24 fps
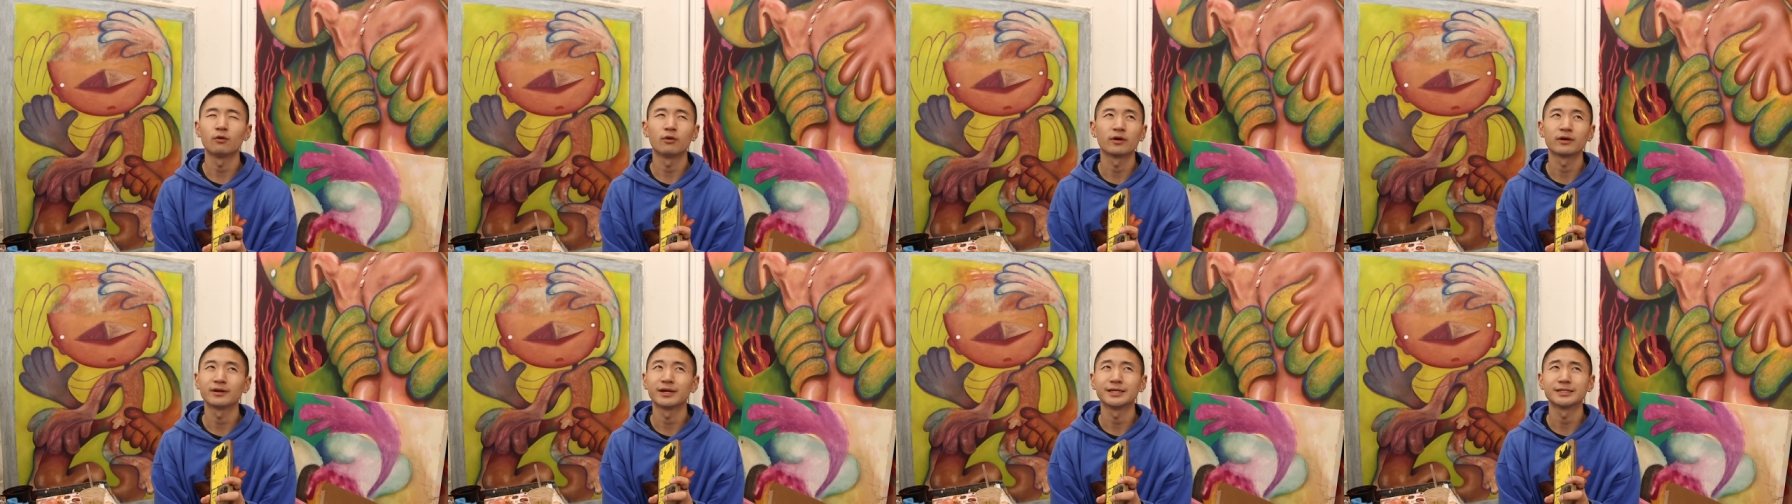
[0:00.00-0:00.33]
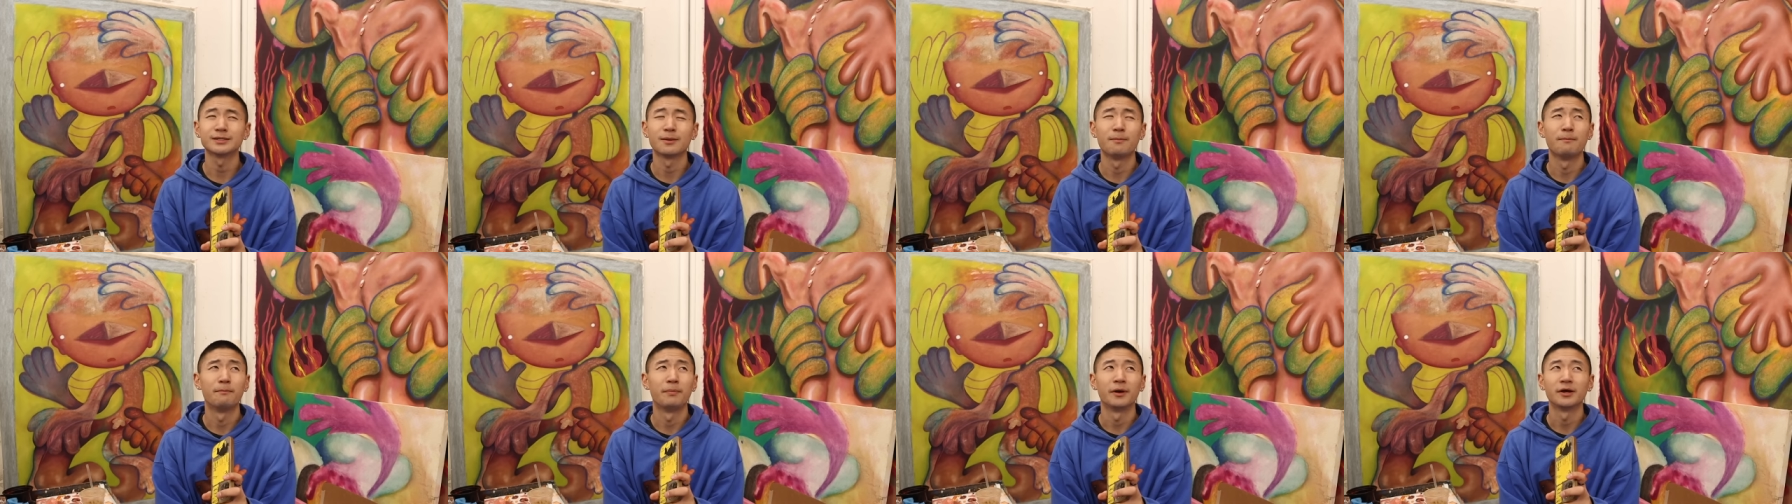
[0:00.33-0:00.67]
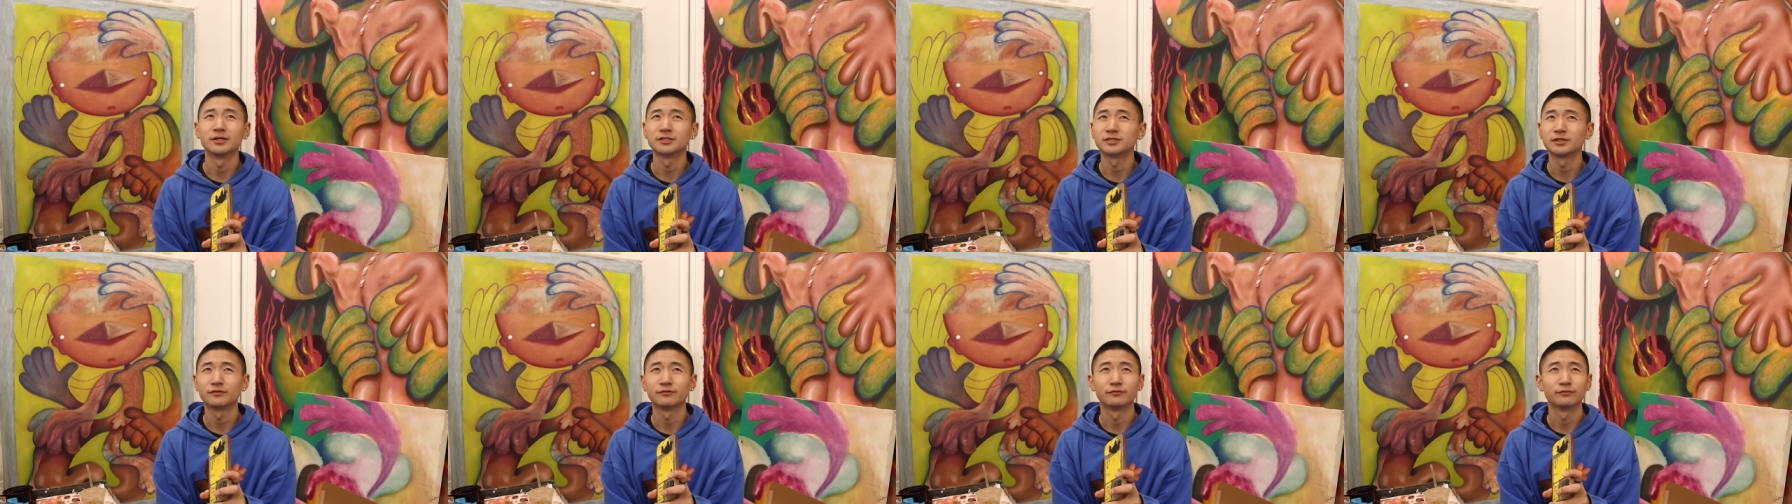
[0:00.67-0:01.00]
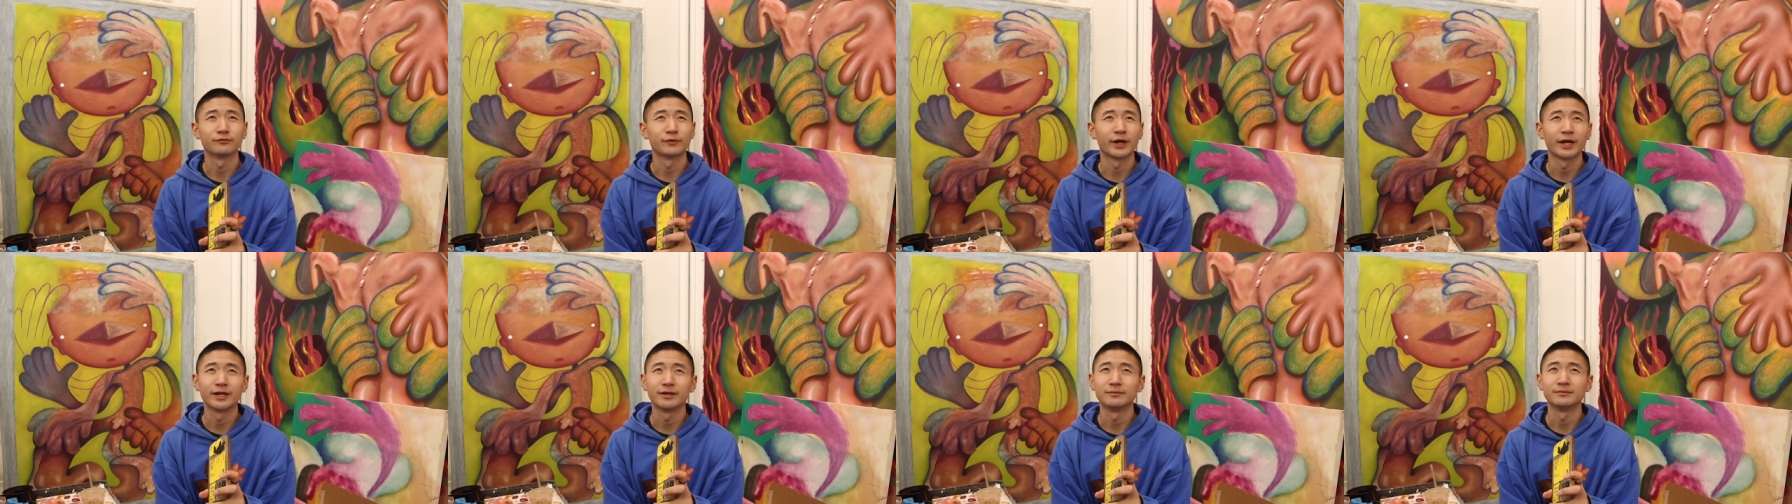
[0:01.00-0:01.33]
organize a bunch
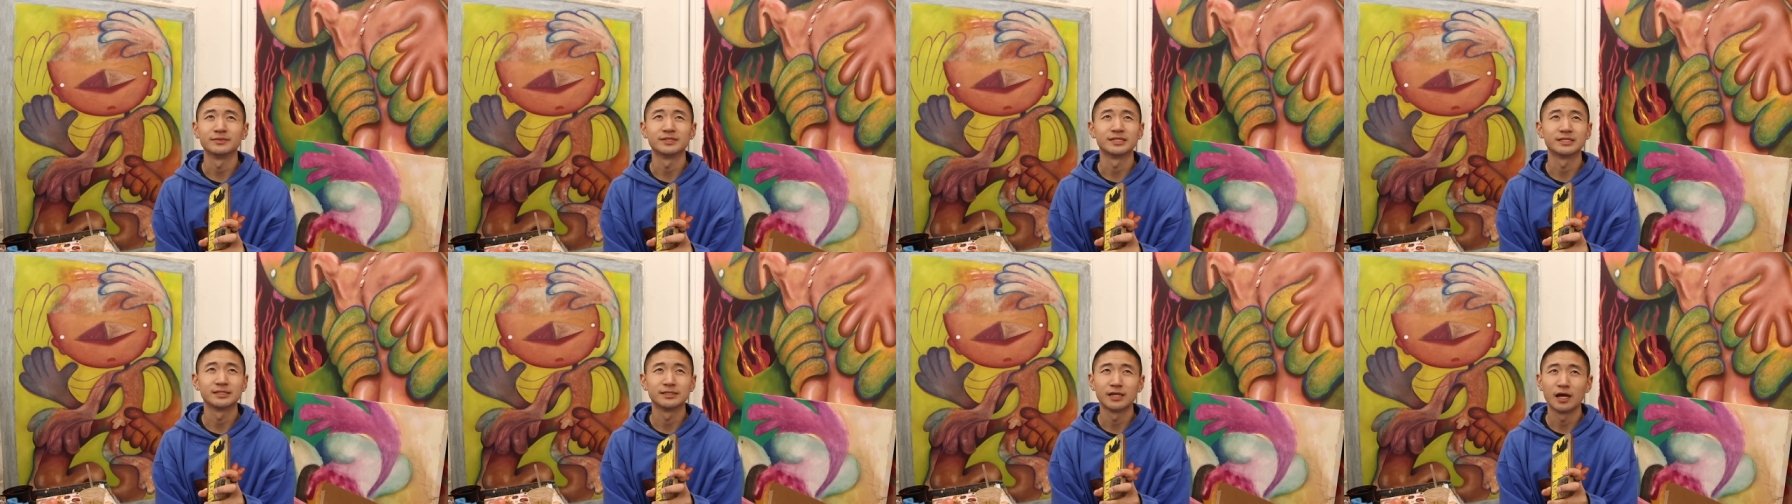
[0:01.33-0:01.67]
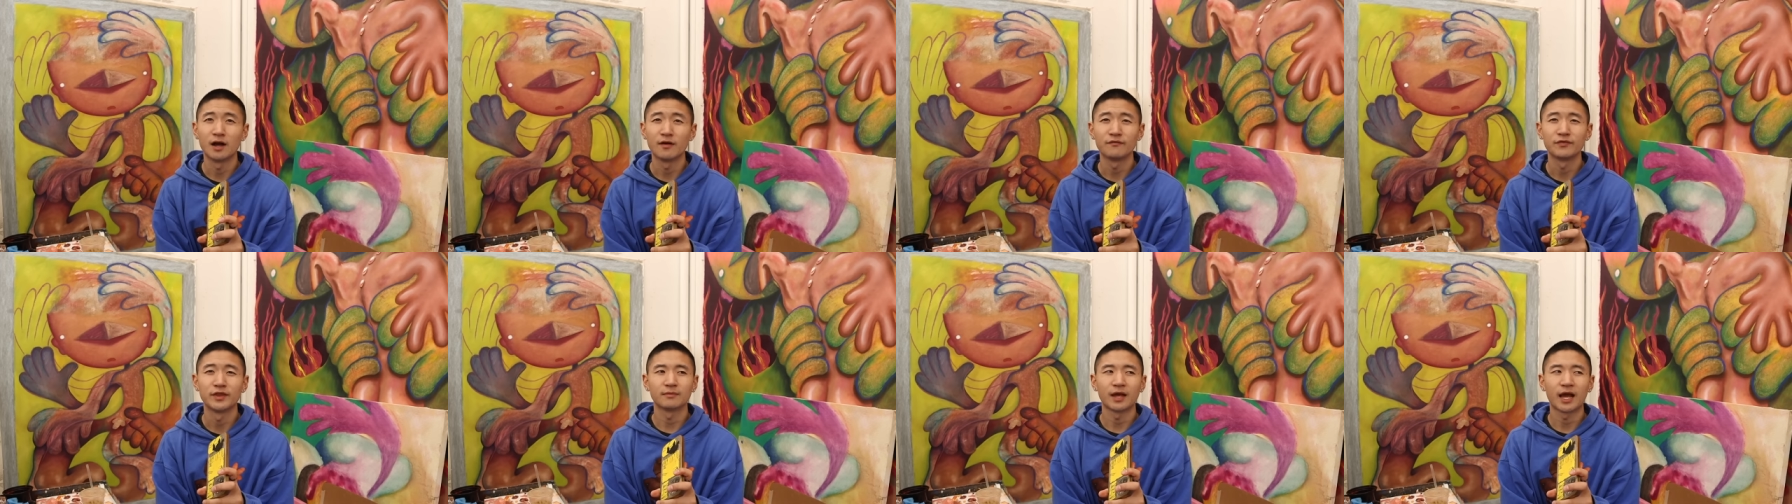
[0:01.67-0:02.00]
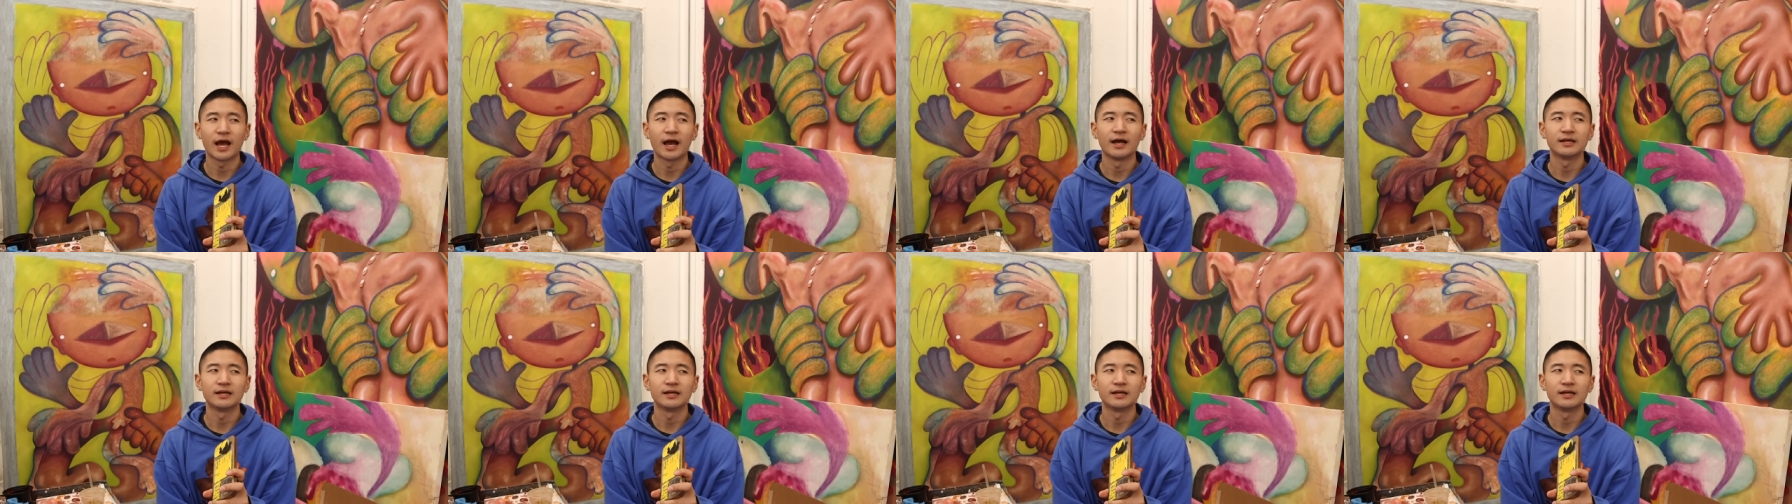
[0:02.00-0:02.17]
of random stuff that